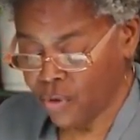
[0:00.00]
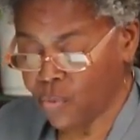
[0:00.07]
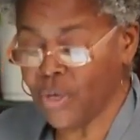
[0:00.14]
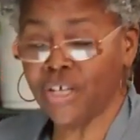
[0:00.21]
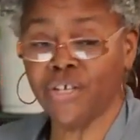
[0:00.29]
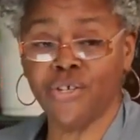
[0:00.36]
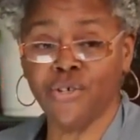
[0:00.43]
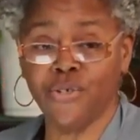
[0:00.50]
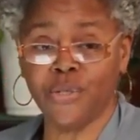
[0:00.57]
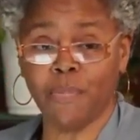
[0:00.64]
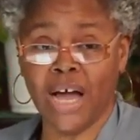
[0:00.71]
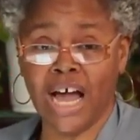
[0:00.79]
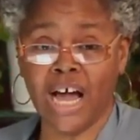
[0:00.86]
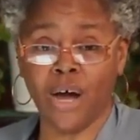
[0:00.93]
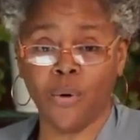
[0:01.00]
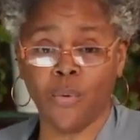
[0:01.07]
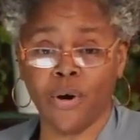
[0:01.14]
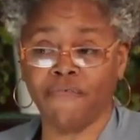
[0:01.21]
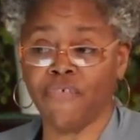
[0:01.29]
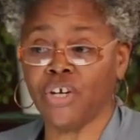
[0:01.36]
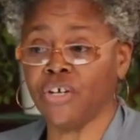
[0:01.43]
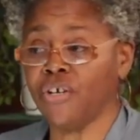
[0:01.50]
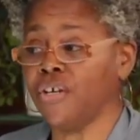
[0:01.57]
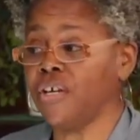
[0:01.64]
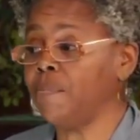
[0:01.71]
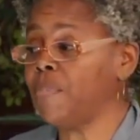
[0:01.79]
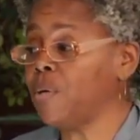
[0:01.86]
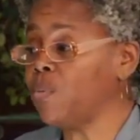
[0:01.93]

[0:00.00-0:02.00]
We can use power for good,